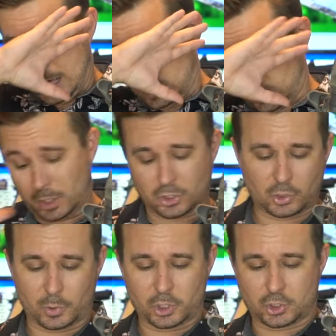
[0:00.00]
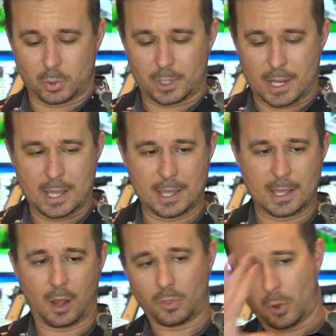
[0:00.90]
Long story short,
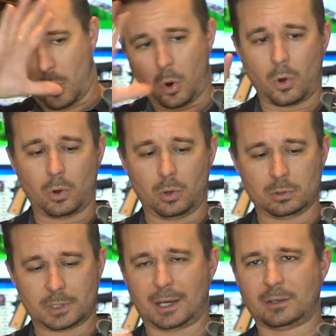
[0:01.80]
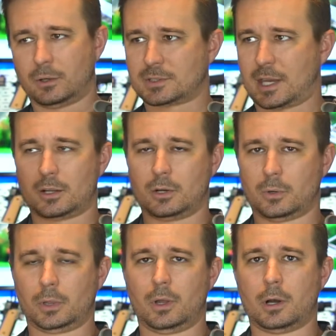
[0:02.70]
the whole, and I know it's kind of
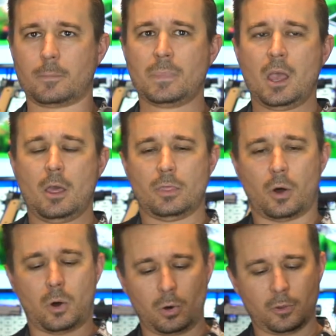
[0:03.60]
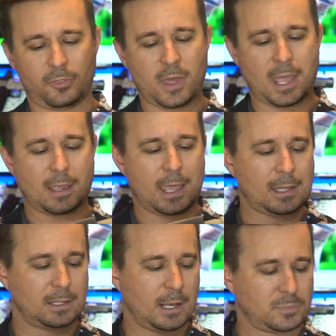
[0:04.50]
going long, the whole thing
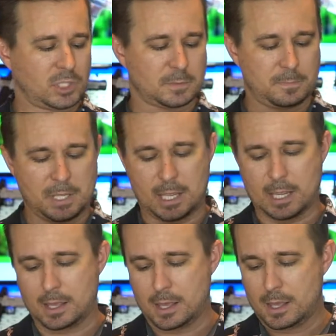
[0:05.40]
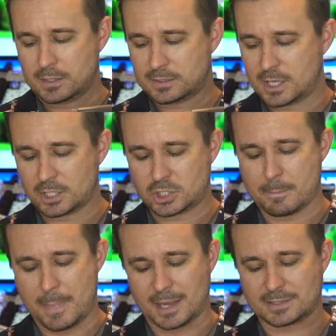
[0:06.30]
ended up just being such a
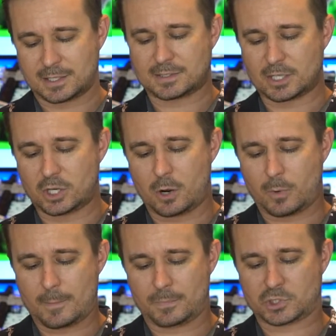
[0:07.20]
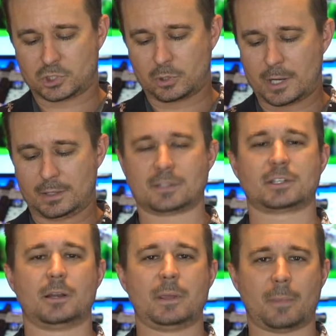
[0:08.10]
mess that I said, you know what, screw it, it's
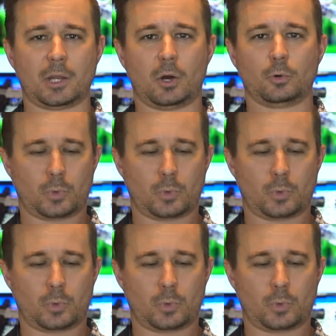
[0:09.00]
going to be my own